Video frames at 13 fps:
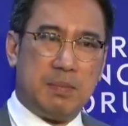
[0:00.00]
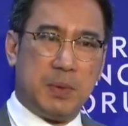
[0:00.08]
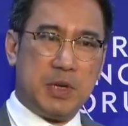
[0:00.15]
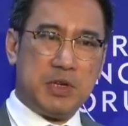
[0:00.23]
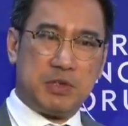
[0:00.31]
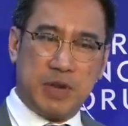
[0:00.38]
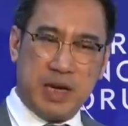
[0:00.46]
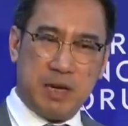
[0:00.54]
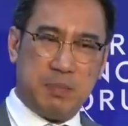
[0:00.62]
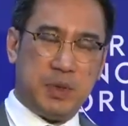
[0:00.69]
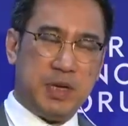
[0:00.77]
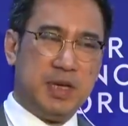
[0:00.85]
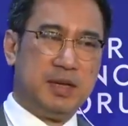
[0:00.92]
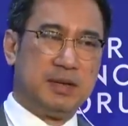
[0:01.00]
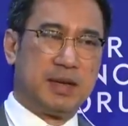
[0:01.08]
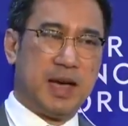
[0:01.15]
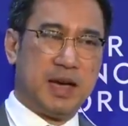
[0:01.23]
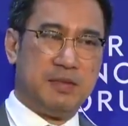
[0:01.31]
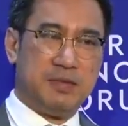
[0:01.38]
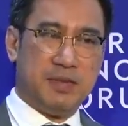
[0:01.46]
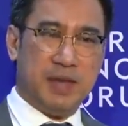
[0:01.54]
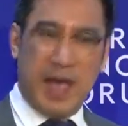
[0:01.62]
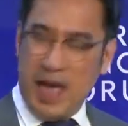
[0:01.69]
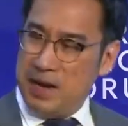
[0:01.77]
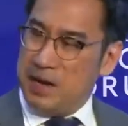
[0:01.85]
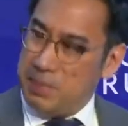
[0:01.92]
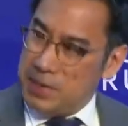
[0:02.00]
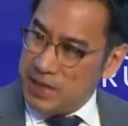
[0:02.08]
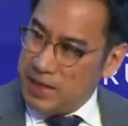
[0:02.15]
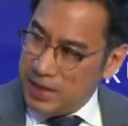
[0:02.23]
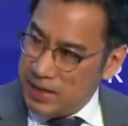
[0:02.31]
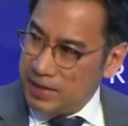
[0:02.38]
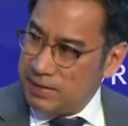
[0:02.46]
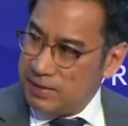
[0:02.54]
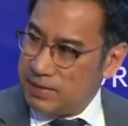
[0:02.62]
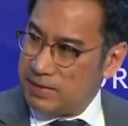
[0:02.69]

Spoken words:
But when you try to put in kind of anonymity in it,